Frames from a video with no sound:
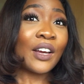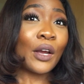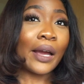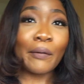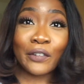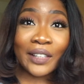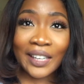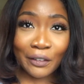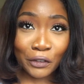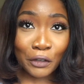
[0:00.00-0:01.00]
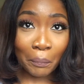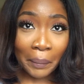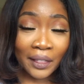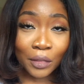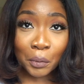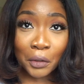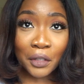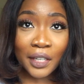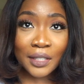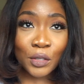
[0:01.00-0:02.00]
hopefully if you've been through
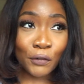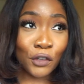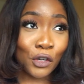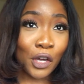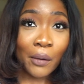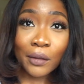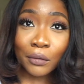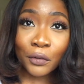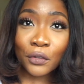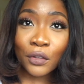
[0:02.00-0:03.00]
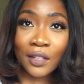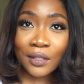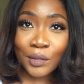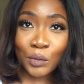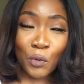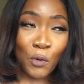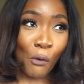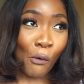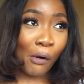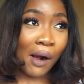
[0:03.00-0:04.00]
this, or if you're going through this,
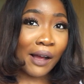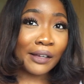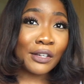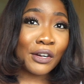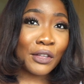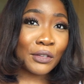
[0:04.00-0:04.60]
or you know,